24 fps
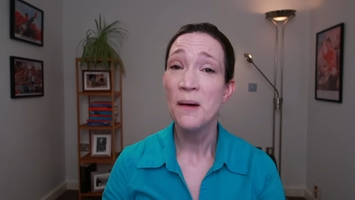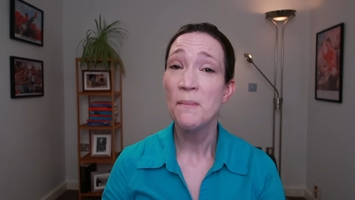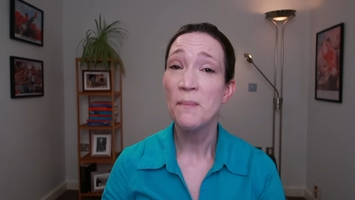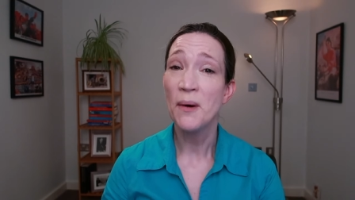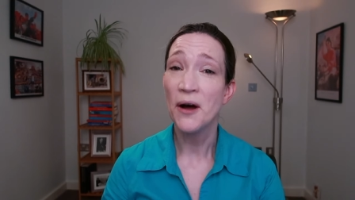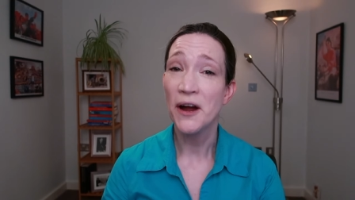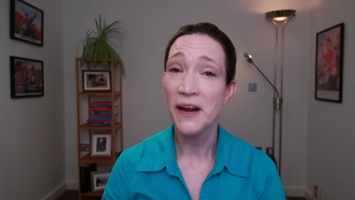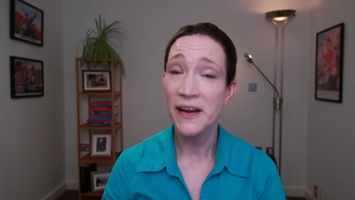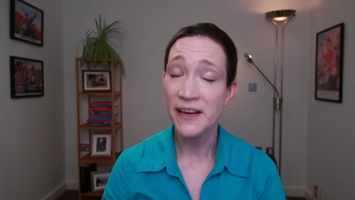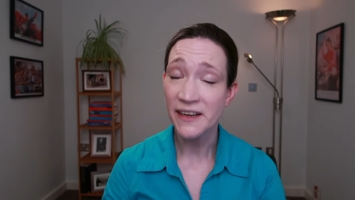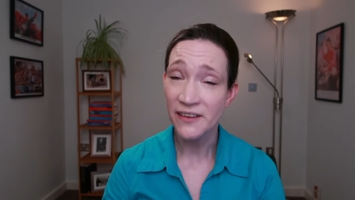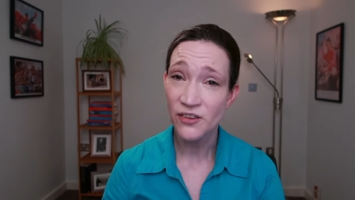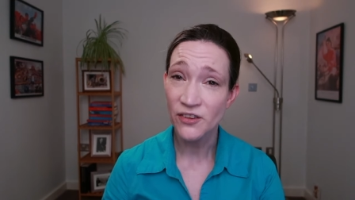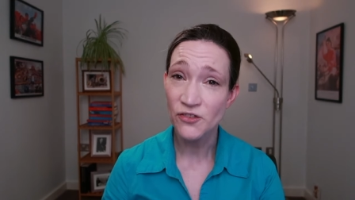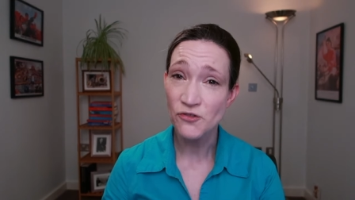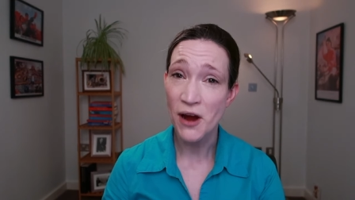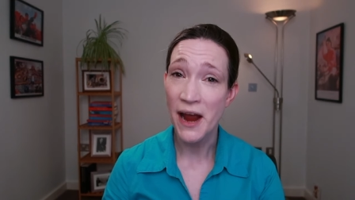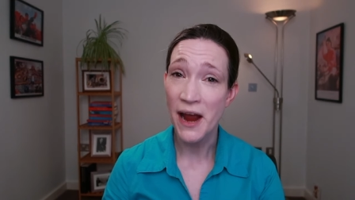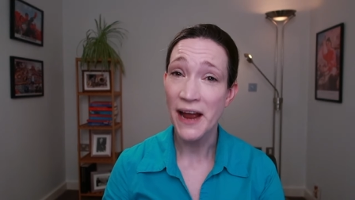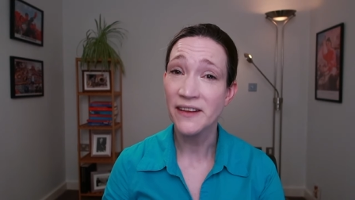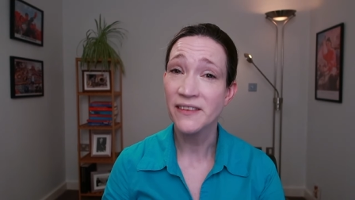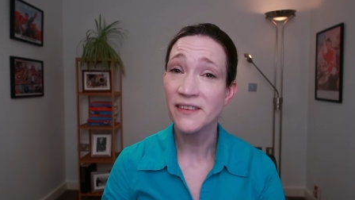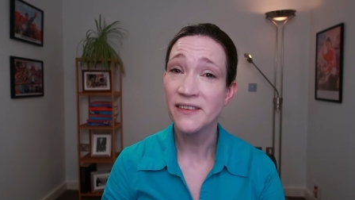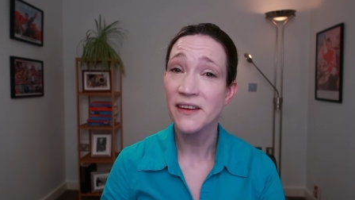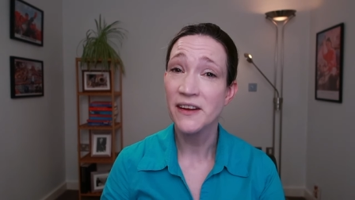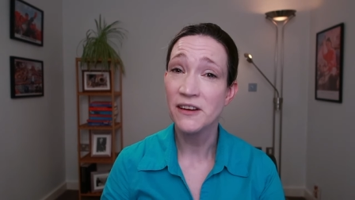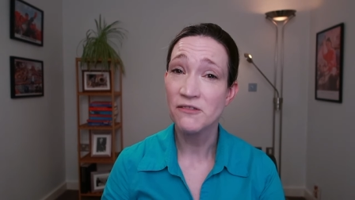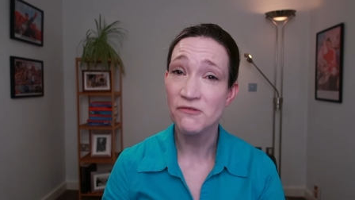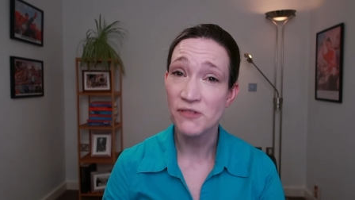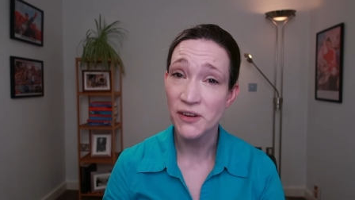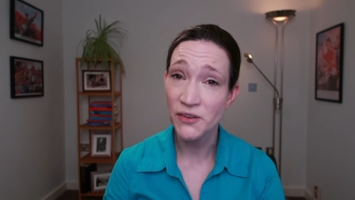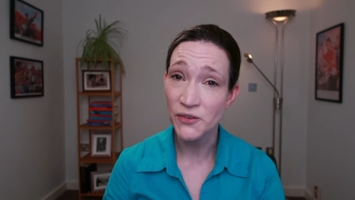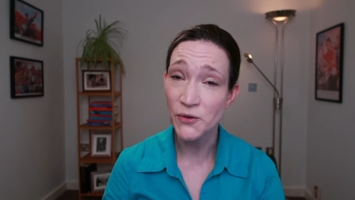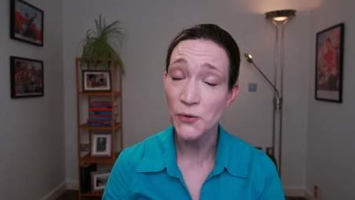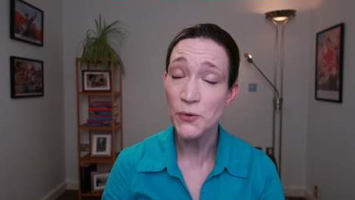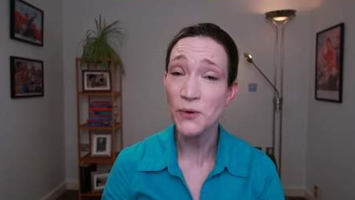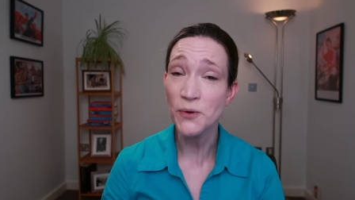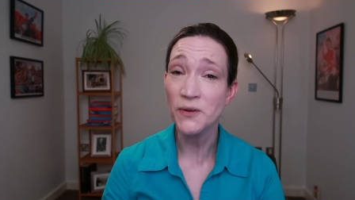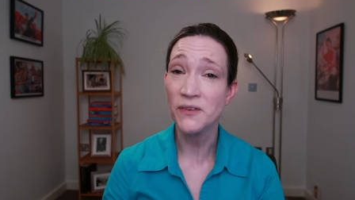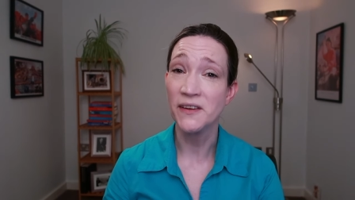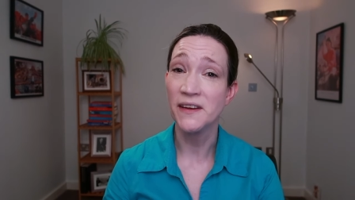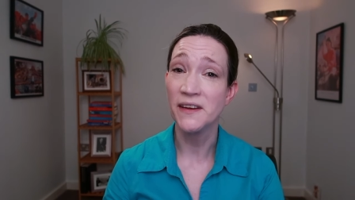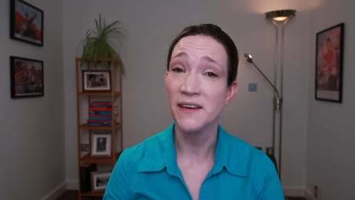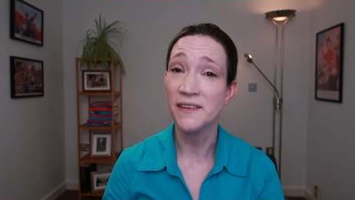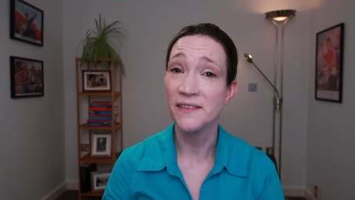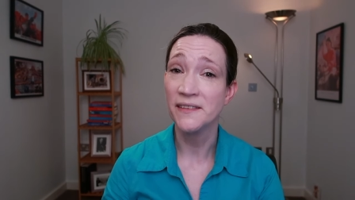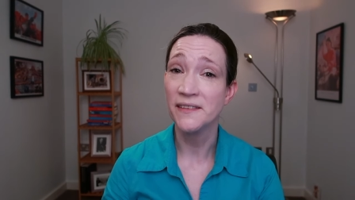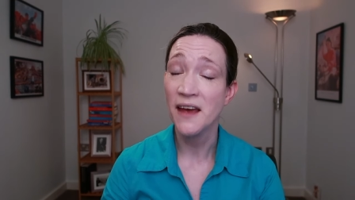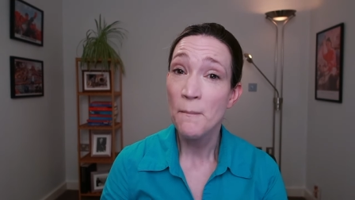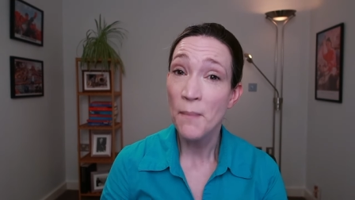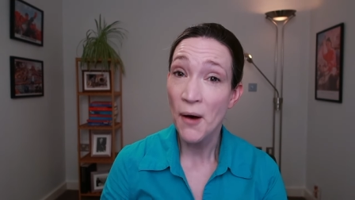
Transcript: by extracting resources